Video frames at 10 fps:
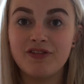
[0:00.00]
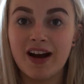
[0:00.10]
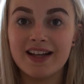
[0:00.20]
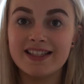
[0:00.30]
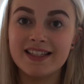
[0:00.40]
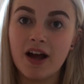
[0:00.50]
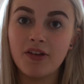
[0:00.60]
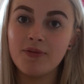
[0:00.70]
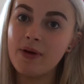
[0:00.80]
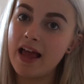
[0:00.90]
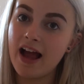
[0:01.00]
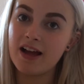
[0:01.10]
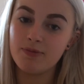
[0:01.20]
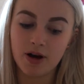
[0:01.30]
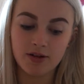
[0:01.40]
Right, so now that my
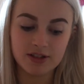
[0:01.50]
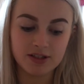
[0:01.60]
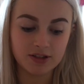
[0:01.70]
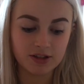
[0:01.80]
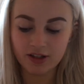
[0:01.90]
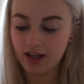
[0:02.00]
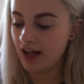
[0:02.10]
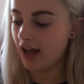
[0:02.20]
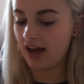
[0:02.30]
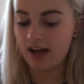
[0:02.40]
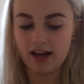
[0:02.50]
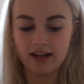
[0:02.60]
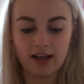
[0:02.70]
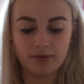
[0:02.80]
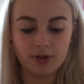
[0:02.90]
eyebrows are done,
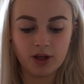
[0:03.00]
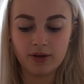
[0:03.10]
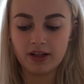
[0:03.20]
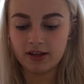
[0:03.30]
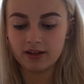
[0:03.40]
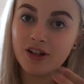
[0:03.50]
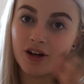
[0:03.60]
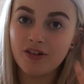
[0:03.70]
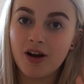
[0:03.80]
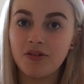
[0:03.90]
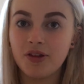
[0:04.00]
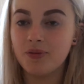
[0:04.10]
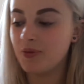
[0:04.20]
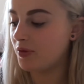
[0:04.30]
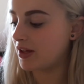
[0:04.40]
I am going to go around
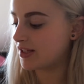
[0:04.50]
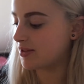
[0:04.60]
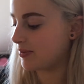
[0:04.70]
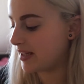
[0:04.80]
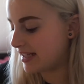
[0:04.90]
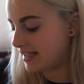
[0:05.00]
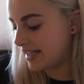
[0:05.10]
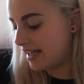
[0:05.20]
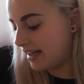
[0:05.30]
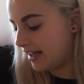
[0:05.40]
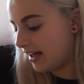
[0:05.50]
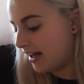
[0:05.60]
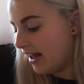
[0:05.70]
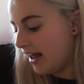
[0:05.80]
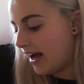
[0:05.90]
them with some concealer
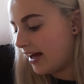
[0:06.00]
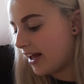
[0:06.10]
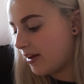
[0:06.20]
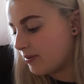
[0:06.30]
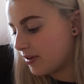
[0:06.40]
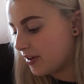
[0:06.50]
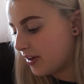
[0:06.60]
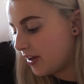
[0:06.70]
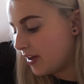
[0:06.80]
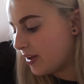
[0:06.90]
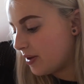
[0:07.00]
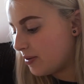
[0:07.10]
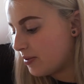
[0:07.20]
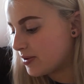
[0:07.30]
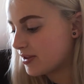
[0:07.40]
and I'm going to
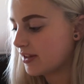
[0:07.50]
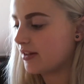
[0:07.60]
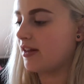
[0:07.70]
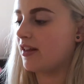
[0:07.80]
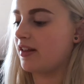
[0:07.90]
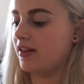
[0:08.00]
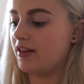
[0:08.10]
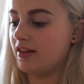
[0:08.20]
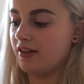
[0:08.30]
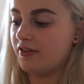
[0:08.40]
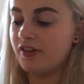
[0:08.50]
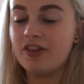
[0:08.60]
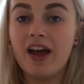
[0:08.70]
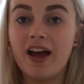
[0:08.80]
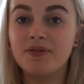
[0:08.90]
use, for
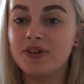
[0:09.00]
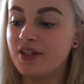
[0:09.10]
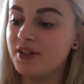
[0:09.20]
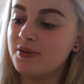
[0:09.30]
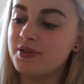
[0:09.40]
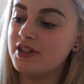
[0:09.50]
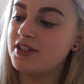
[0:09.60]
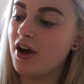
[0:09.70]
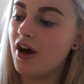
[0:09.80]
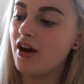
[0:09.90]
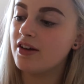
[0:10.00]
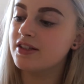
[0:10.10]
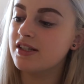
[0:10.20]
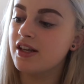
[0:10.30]
that I'm going to use the Tarte